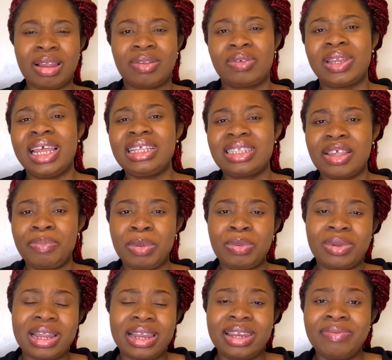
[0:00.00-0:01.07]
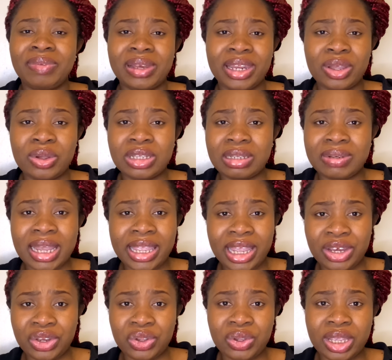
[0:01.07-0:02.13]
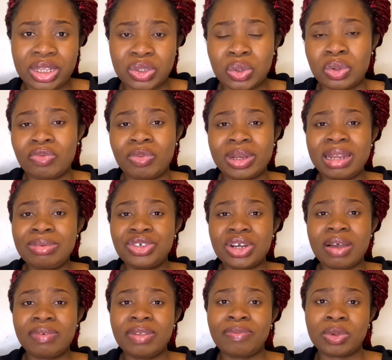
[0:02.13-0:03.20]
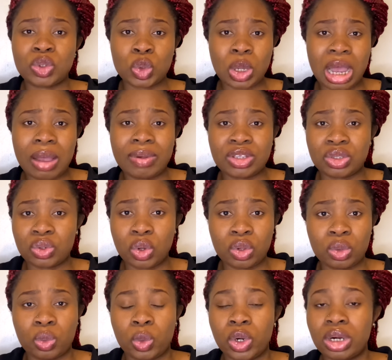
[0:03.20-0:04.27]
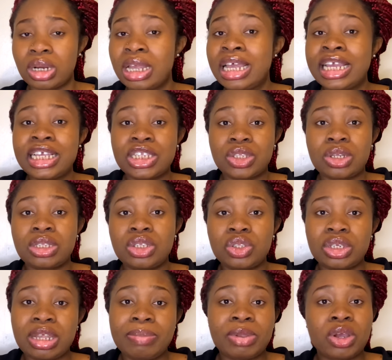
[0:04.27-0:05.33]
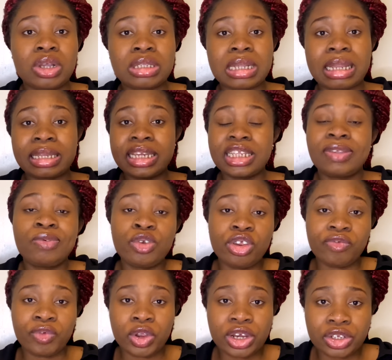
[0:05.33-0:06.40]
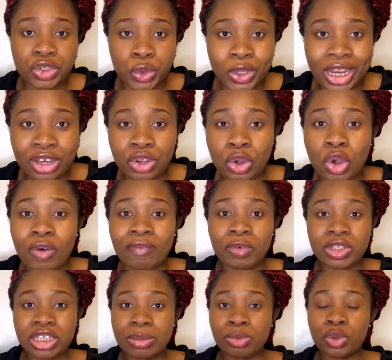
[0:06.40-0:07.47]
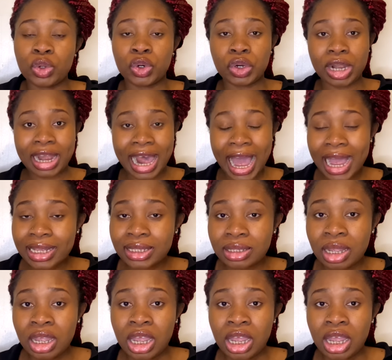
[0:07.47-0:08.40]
So let's say people that live in Lagos, if they're here in the UK, so for them traveling for 2 hours to go to work, it's nothing to them, because at least even if you're in the train, you're comfortable, you're relaxed.